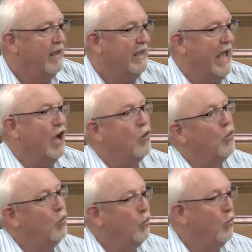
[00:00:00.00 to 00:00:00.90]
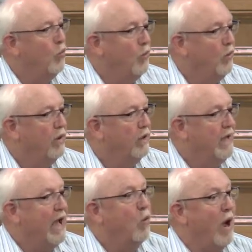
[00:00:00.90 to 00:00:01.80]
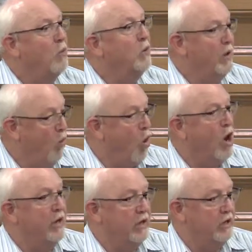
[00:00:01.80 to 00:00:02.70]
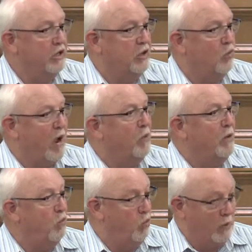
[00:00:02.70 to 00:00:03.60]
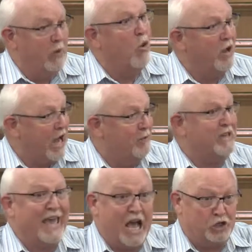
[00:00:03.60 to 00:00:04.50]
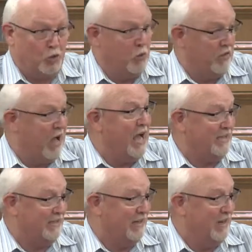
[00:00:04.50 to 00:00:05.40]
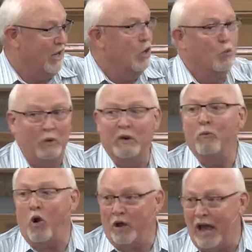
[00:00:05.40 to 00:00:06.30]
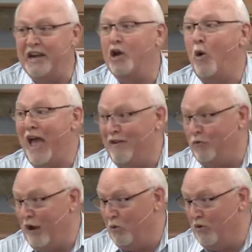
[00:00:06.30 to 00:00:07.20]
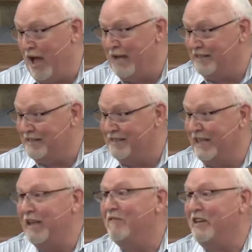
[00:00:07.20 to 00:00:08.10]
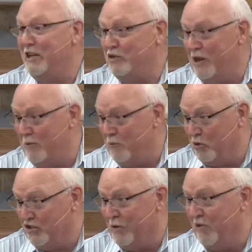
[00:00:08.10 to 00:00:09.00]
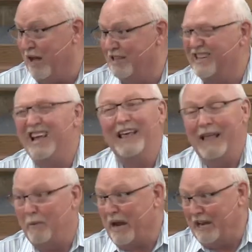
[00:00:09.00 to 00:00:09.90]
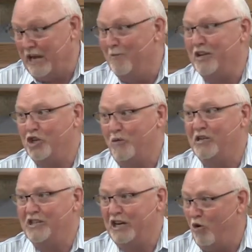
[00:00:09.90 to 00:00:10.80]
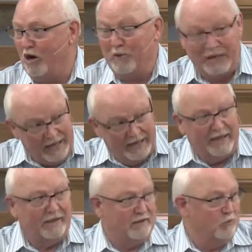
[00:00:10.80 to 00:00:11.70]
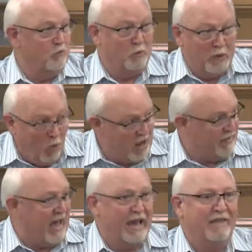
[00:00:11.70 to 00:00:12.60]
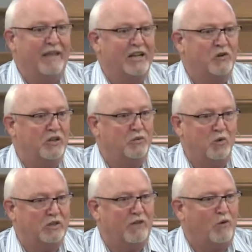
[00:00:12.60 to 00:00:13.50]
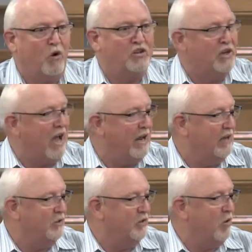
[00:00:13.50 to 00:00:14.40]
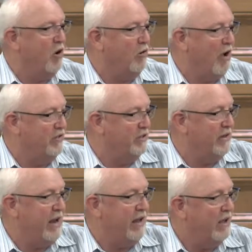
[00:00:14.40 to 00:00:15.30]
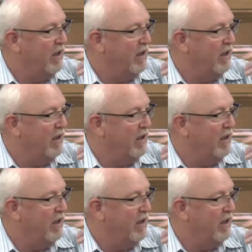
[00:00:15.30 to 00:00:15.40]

yeah, yeah. Why would we want to? Why we would we want God to be casual with us? Would we want God to go halfway with us to get fifty percent with us? I'm kind of getting my sermon Sunday morning, but would we want that? And the answer is was of course not. It's rhetorical, obviously, Dana.